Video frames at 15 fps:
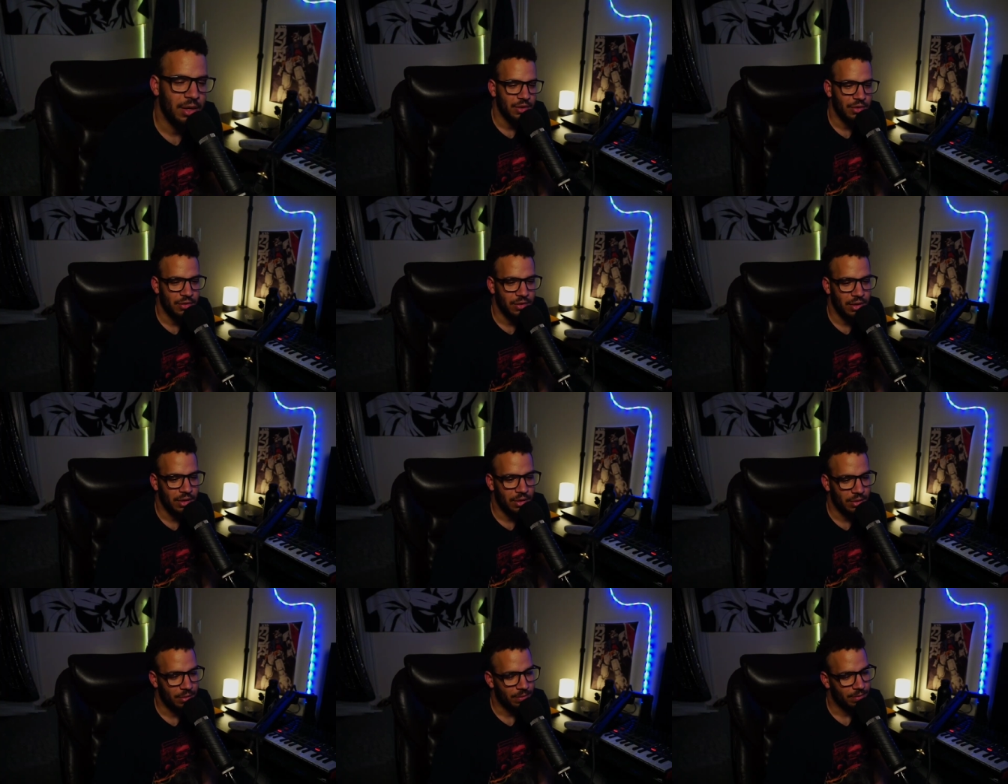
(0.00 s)

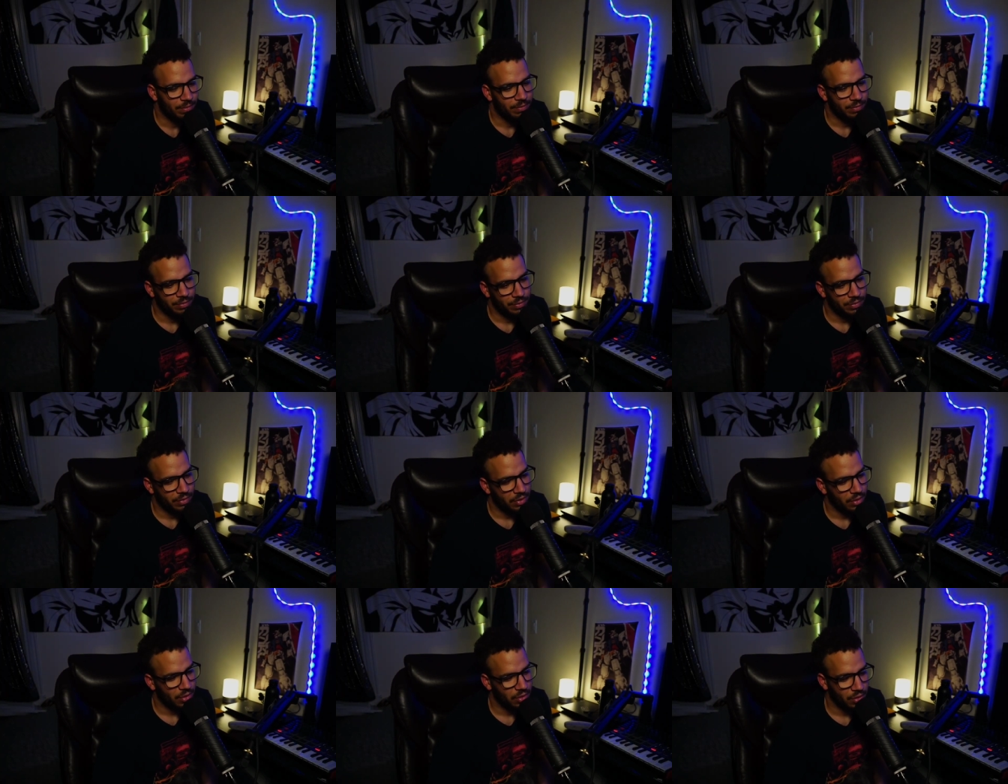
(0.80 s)
So,
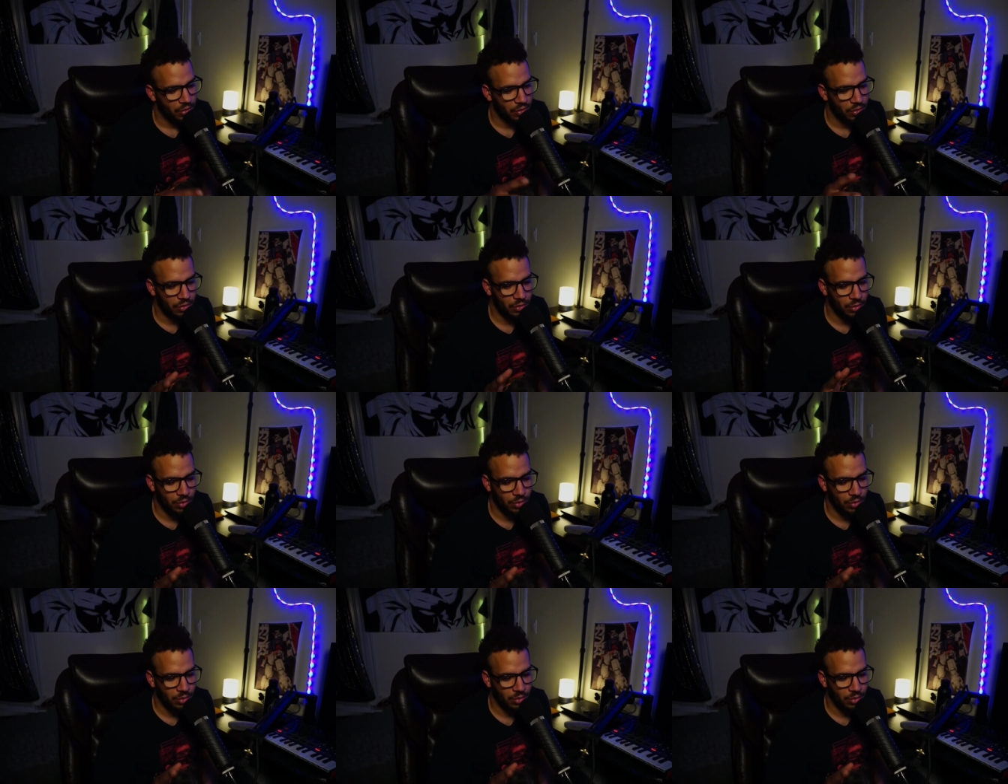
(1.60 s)
do